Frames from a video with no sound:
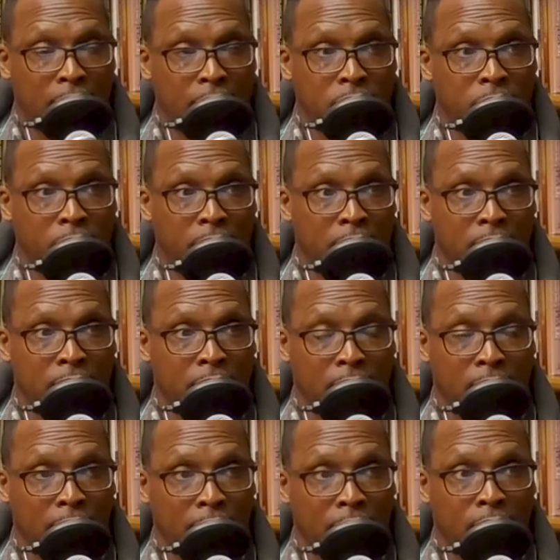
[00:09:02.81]
can't do
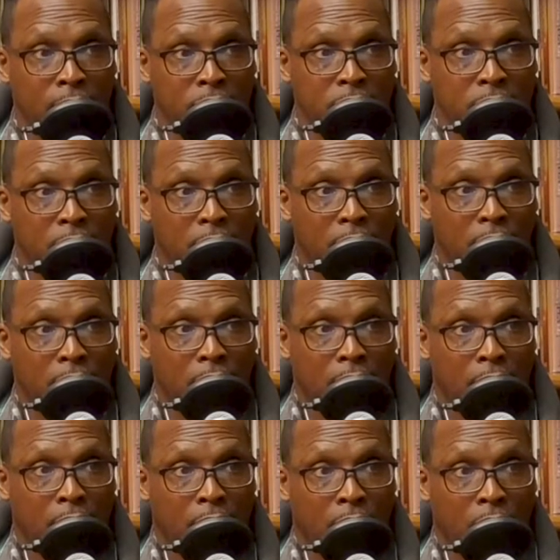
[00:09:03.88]
anything else,
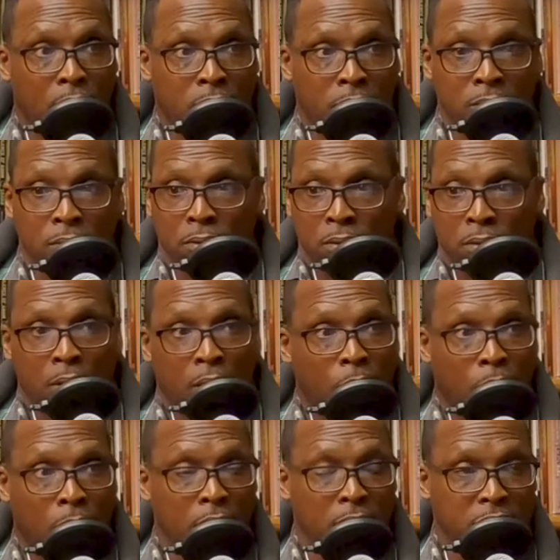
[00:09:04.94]
or you
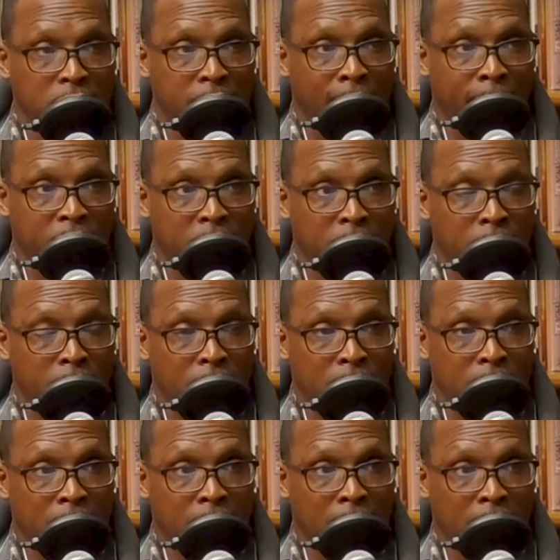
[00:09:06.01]
don't want to stop to do
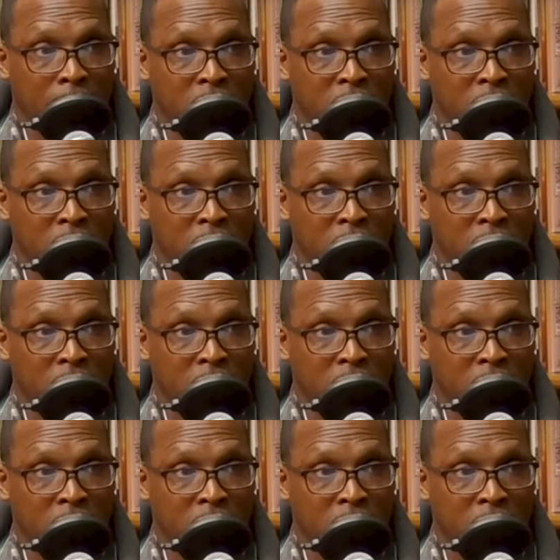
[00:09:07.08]
anything